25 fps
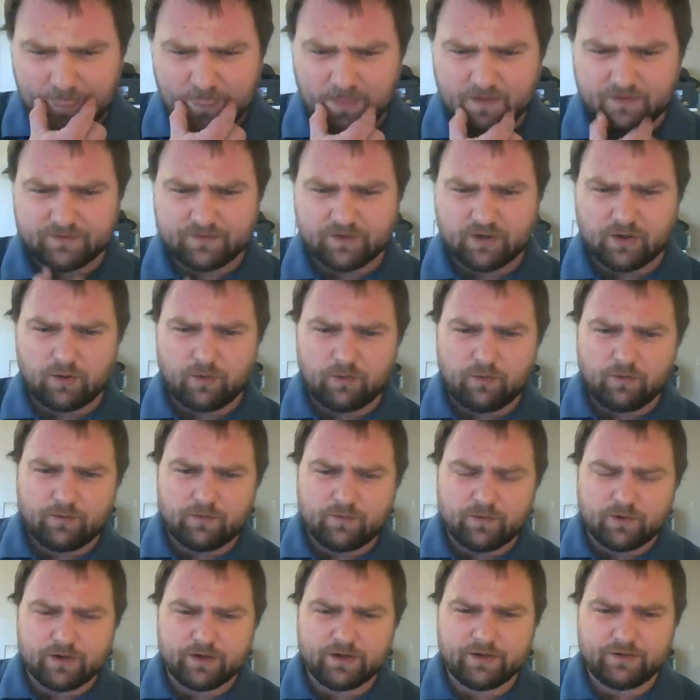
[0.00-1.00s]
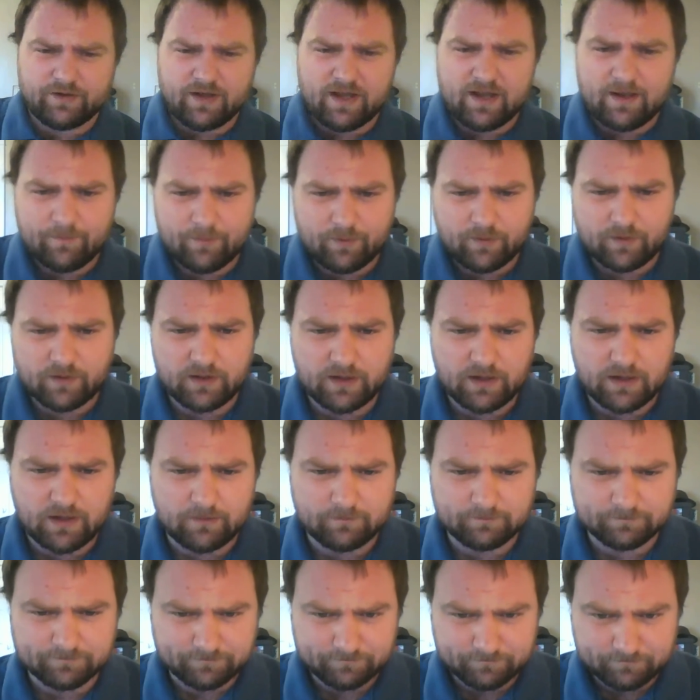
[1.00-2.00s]
So, for example,
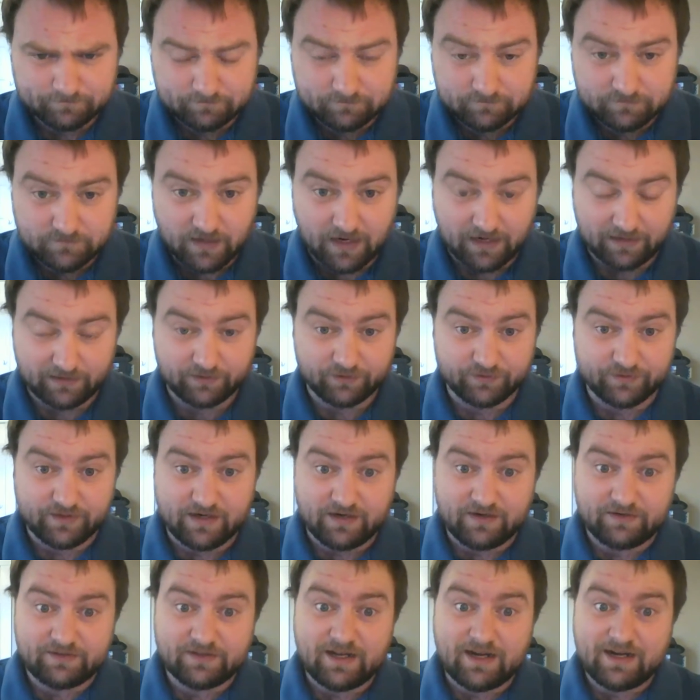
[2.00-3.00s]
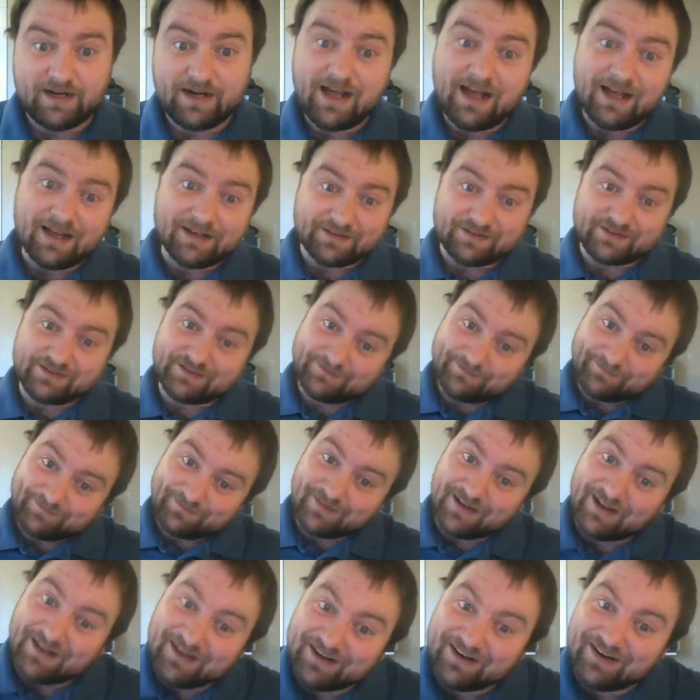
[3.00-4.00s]
I learned how to tie knots
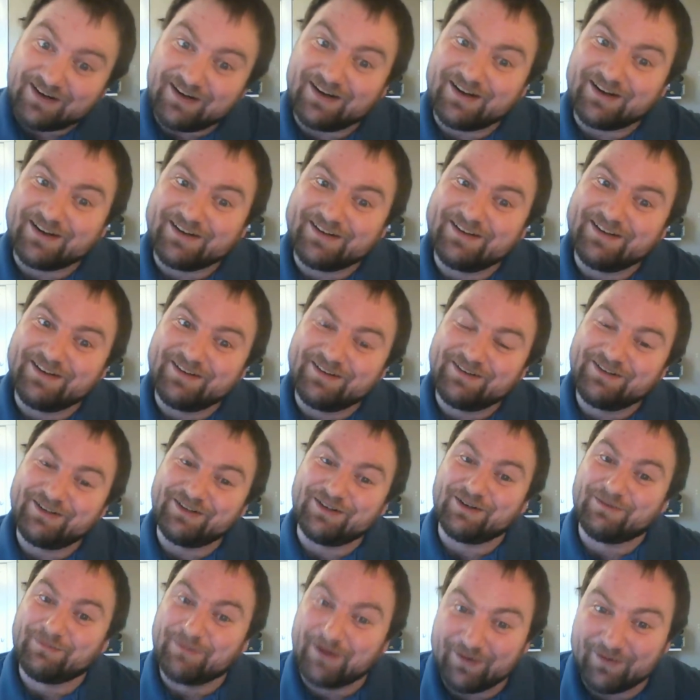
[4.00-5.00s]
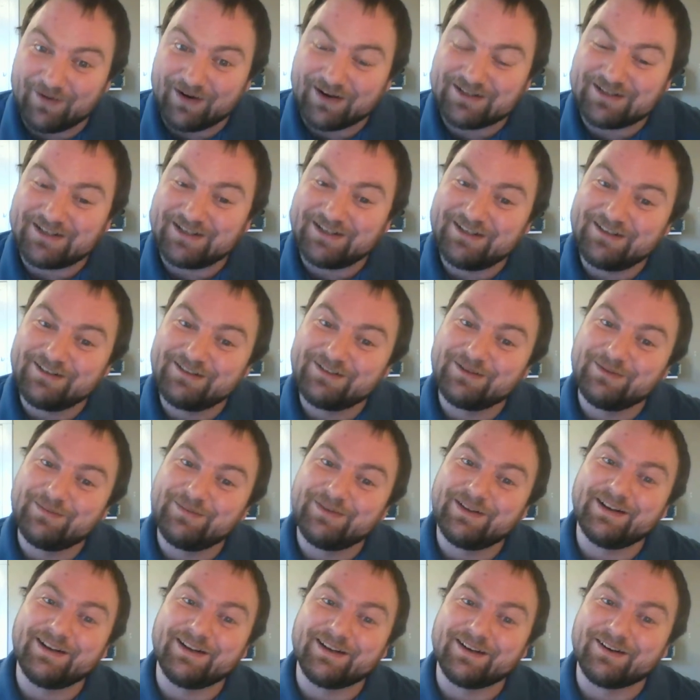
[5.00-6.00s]
on YouTube by watching YouTube
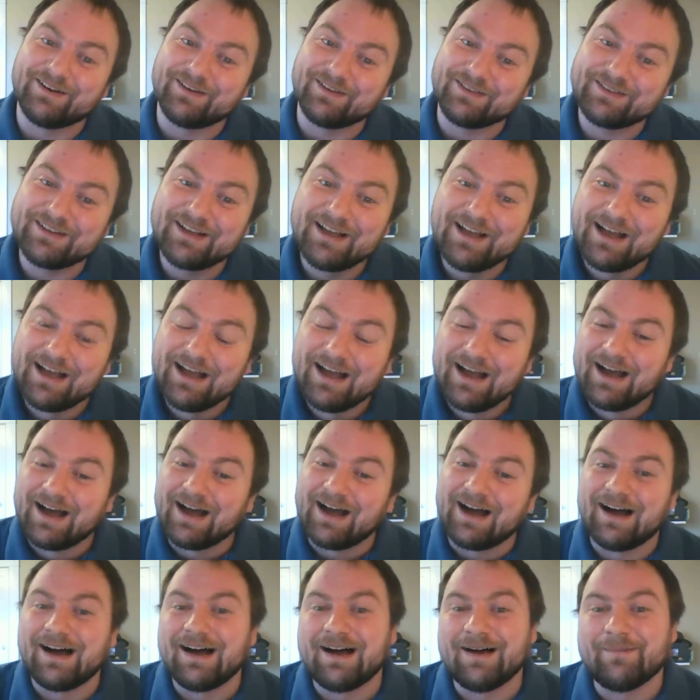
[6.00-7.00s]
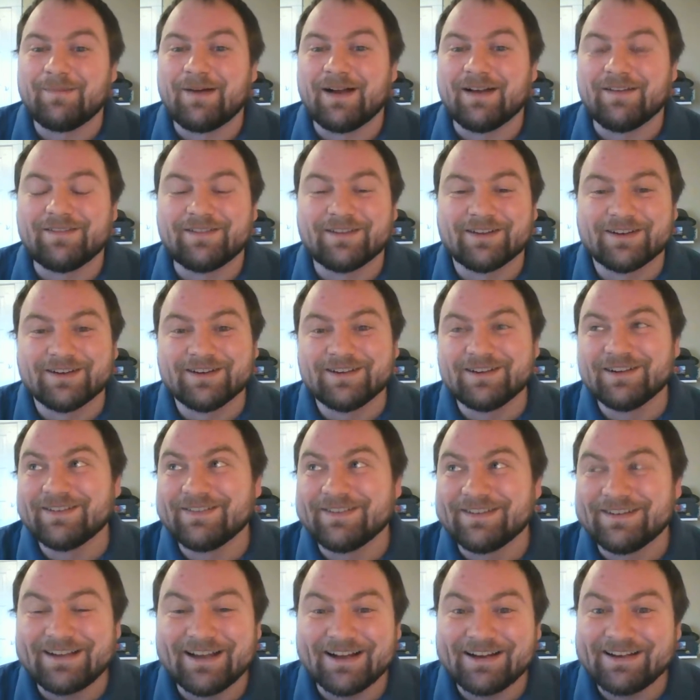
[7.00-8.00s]
videos. I've learned
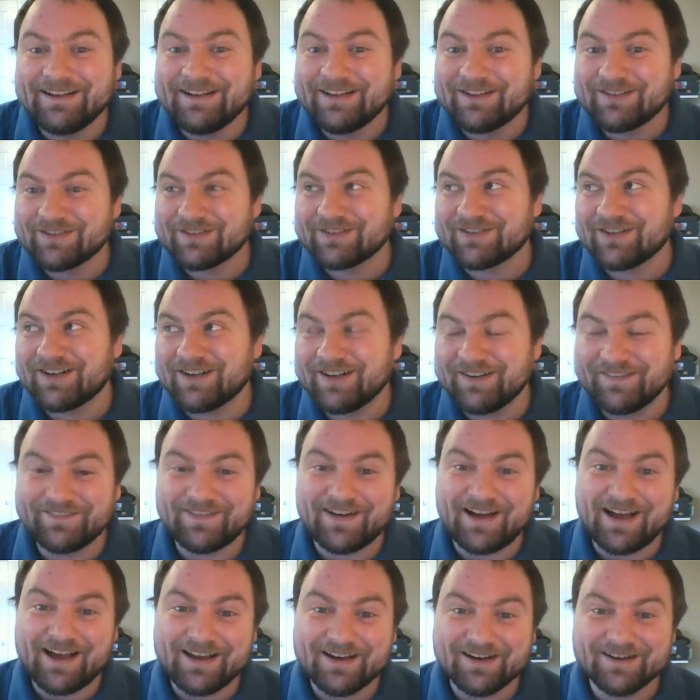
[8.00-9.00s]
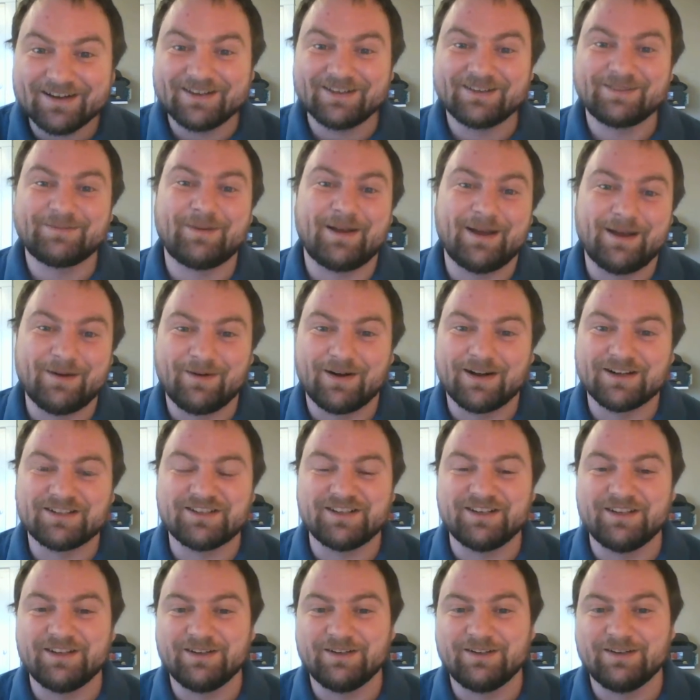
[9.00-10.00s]
different techniques for starting fires by
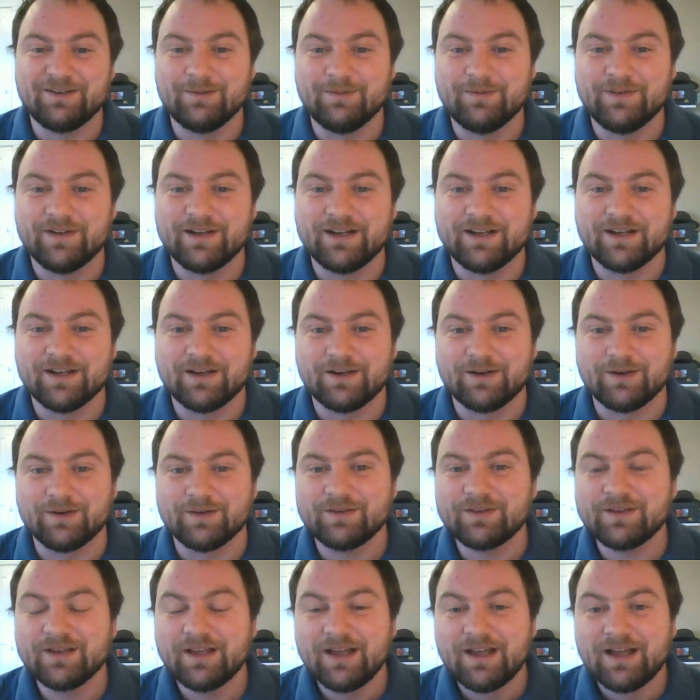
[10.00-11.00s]
watching YouTube videos.